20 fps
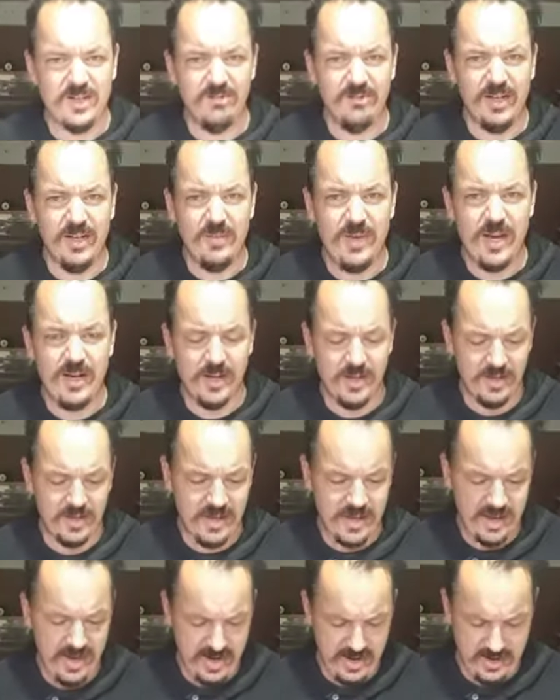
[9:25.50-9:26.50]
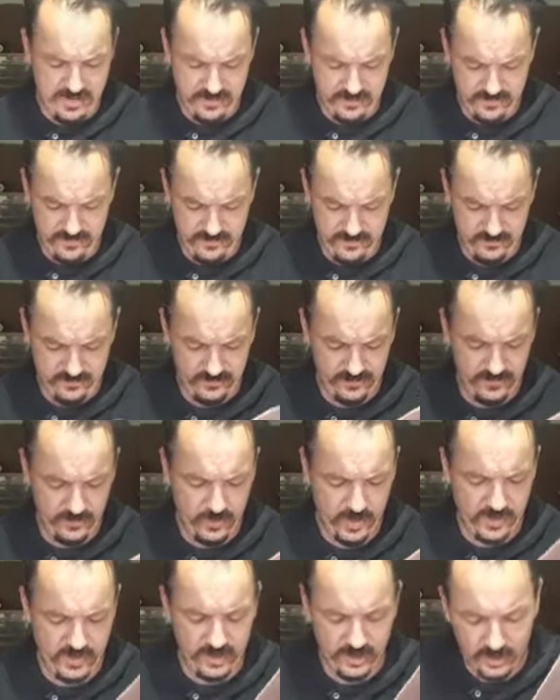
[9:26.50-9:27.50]
really matter.
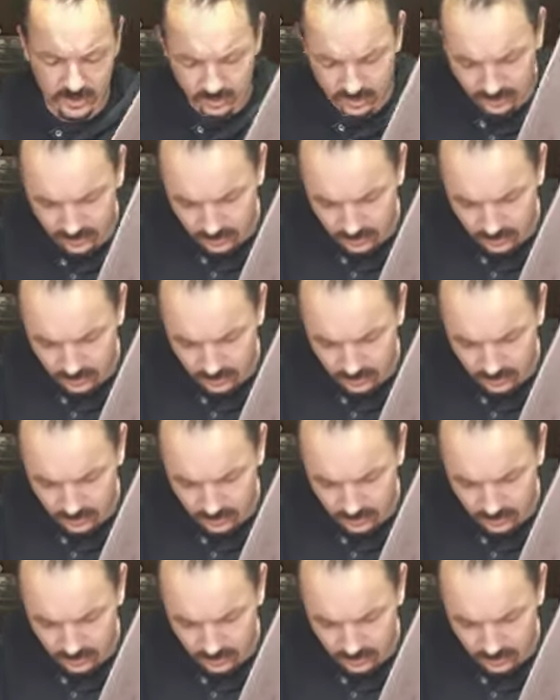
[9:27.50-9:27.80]
One thing I learnt